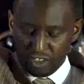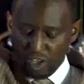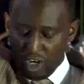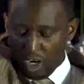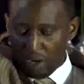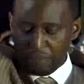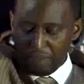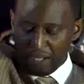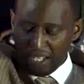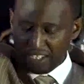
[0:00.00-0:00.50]

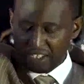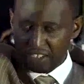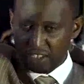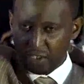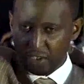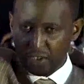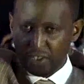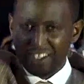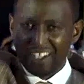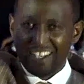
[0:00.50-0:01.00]
God bless
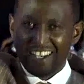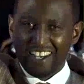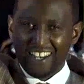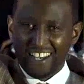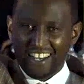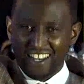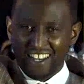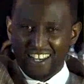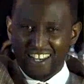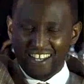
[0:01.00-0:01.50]
you
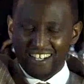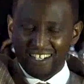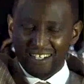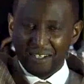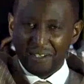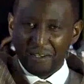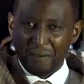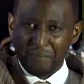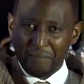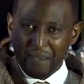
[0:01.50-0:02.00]

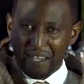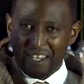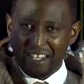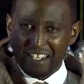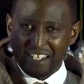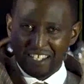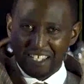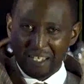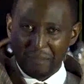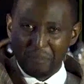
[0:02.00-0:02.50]
and may
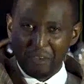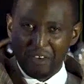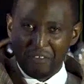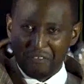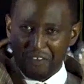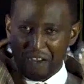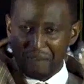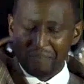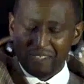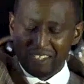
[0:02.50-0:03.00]
He keep your
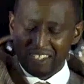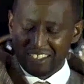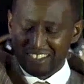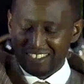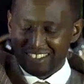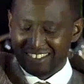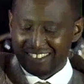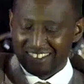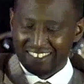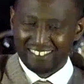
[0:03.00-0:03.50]

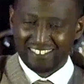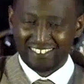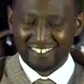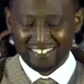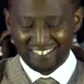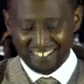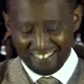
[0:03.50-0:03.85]
families.